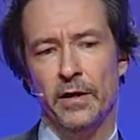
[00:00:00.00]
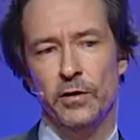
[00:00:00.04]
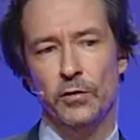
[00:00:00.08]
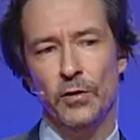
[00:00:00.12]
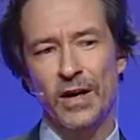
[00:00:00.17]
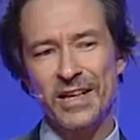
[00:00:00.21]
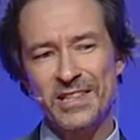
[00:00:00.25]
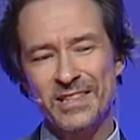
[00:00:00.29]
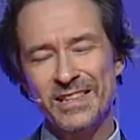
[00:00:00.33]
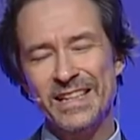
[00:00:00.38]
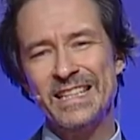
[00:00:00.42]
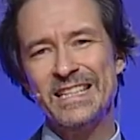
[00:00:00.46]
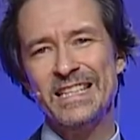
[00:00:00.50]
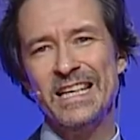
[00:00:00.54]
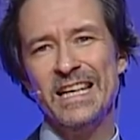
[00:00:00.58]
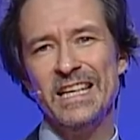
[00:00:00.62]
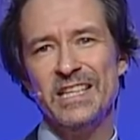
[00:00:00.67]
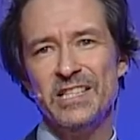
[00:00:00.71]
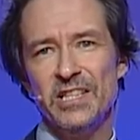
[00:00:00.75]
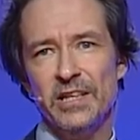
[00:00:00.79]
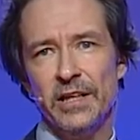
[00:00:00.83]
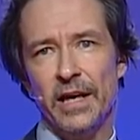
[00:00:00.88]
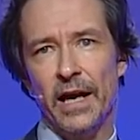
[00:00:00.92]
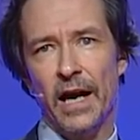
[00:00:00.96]
you're actually
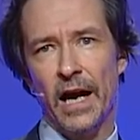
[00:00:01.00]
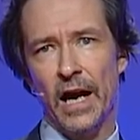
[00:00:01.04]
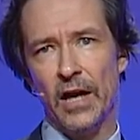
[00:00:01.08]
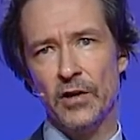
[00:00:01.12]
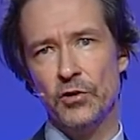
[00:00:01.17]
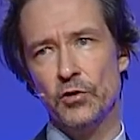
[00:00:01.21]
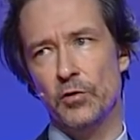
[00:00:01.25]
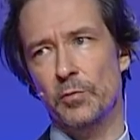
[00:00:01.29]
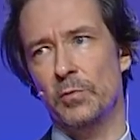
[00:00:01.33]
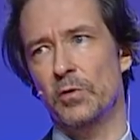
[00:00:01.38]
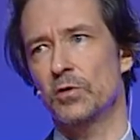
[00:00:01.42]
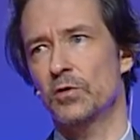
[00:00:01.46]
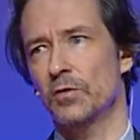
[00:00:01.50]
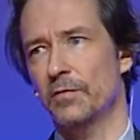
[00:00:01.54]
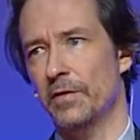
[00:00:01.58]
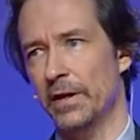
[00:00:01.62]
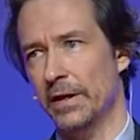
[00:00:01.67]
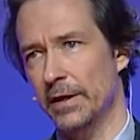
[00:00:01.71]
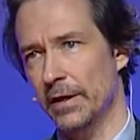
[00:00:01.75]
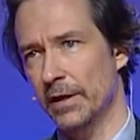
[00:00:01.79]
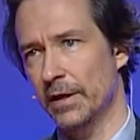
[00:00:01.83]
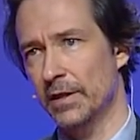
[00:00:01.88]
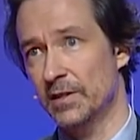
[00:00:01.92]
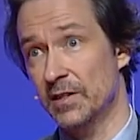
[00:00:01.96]
changing attributes of
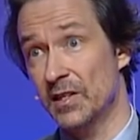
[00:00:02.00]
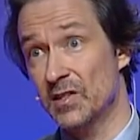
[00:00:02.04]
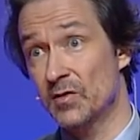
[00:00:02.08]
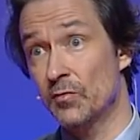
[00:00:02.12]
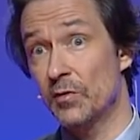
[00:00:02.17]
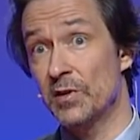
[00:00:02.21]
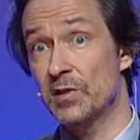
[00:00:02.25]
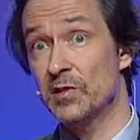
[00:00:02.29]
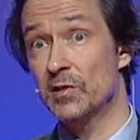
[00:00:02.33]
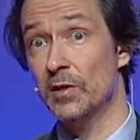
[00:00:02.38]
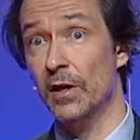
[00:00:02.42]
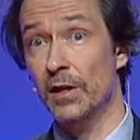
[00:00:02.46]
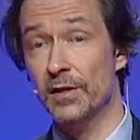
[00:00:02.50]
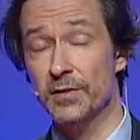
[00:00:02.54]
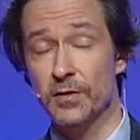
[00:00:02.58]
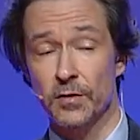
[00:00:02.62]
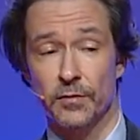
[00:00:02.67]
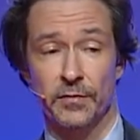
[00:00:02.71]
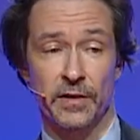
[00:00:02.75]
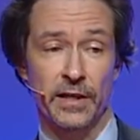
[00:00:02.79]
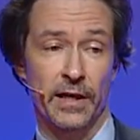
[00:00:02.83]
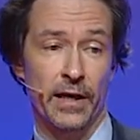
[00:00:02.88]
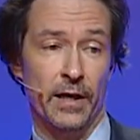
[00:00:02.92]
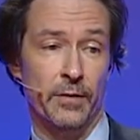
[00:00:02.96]
identity as results
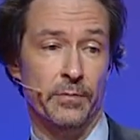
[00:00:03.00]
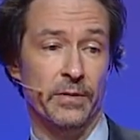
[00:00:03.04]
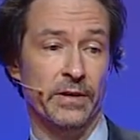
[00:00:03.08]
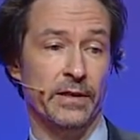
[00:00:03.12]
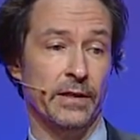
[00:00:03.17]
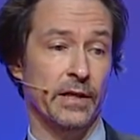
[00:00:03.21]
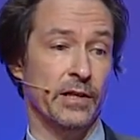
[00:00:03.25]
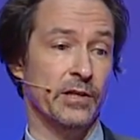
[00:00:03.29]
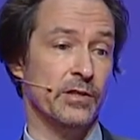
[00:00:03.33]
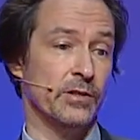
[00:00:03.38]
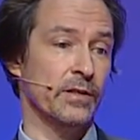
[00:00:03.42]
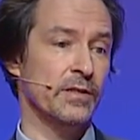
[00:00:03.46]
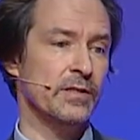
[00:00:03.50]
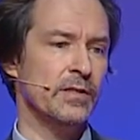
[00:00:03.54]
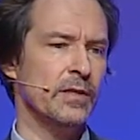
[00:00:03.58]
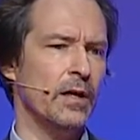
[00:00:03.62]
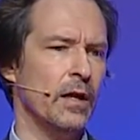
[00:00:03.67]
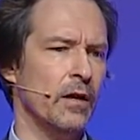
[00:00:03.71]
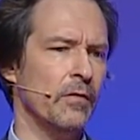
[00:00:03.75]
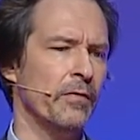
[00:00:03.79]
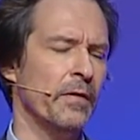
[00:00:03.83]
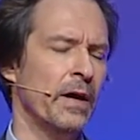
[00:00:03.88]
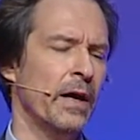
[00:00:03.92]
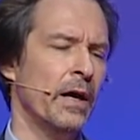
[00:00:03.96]
of the application
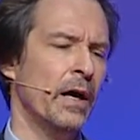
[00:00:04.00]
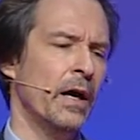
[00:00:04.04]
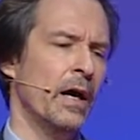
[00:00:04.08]
itself.